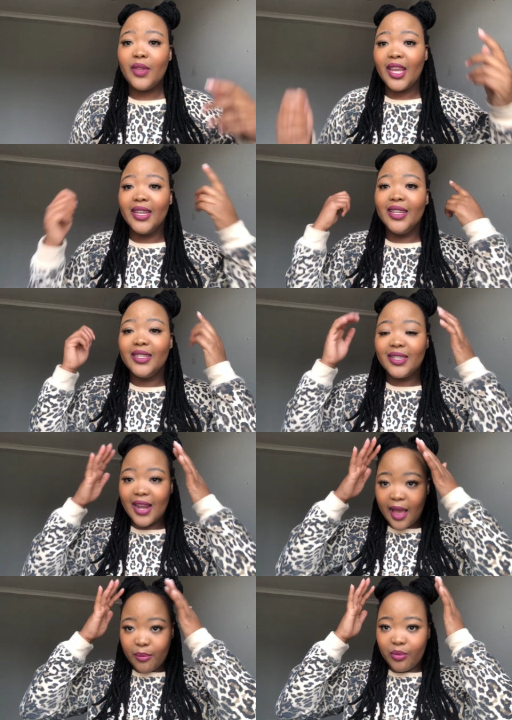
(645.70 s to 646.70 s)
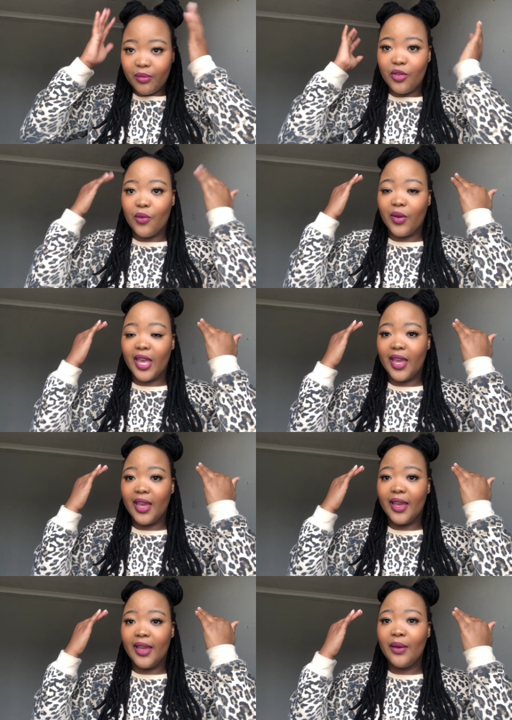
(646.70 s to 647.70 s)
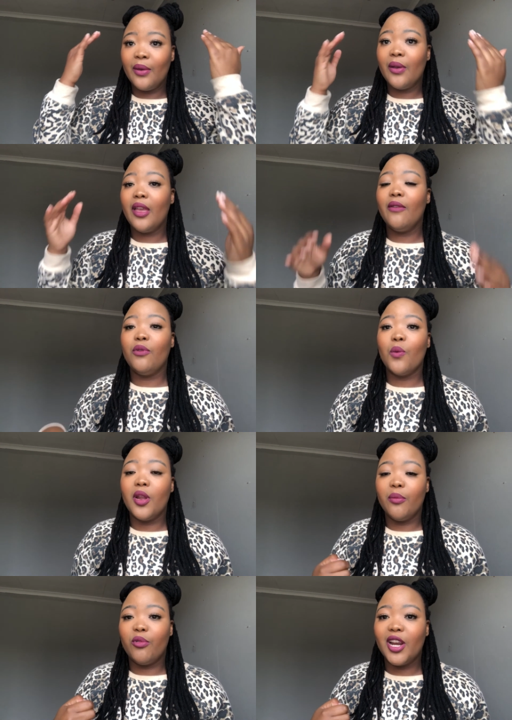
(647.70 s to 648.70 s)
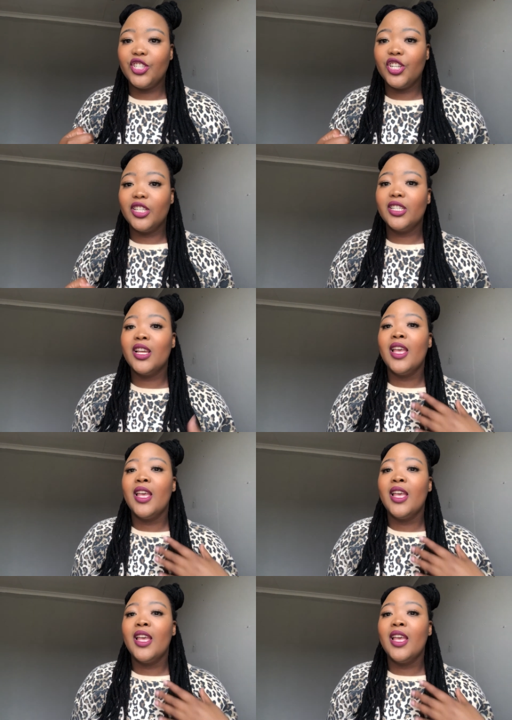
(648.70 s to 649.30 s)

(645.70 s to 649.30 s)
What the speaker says: neaten up your hair if you want to brush it,